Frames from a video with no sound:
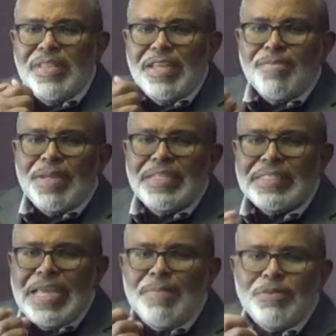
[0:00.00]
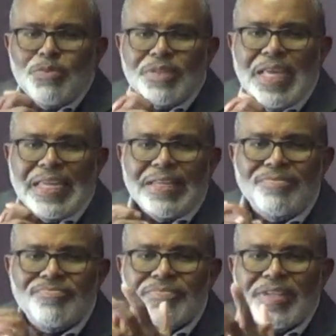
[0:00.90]
you think the disciples were thinking?
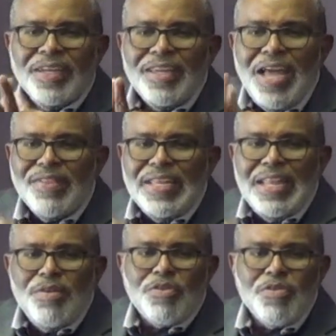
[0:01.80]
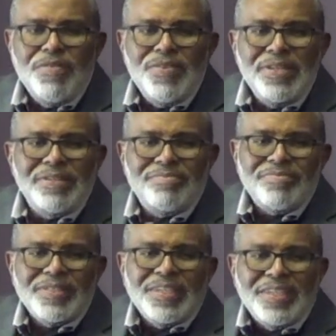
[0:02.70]
Y'all think they were grieving?
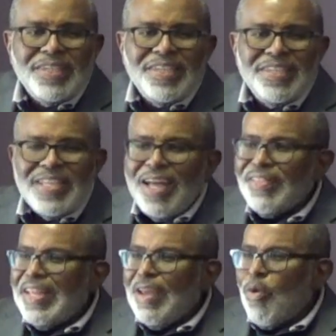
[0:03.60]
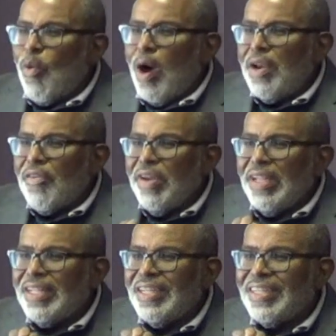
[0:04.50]
Y'all think they were wondering?
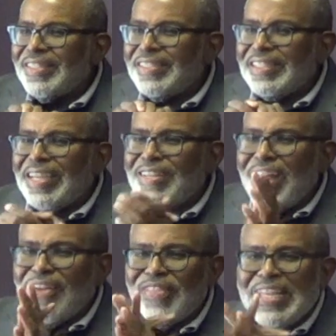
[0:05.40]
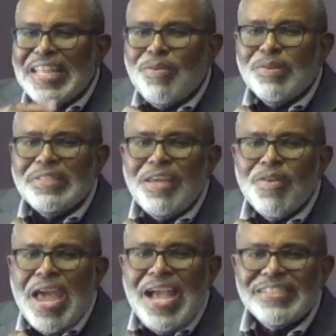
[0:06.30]
Y'all think they
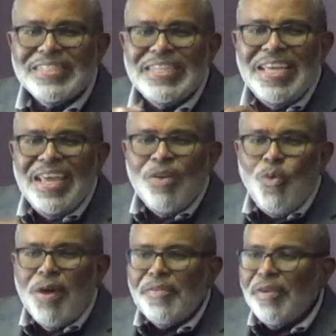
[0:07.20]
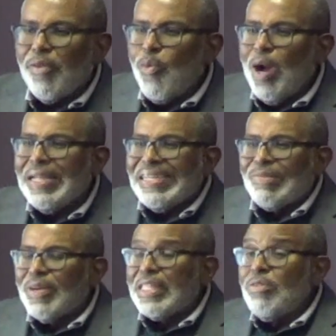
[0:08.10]
were actually wondering
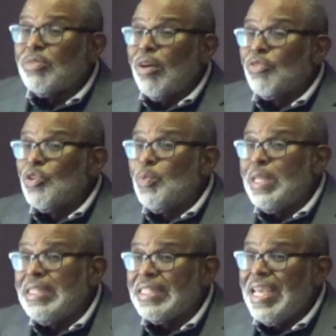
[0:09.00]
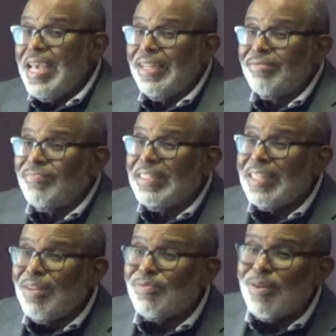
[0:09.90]
whether he was going to do what he said? He
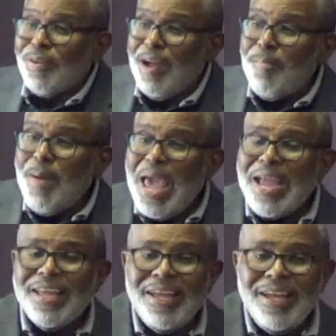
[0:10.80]
said he was going to come back.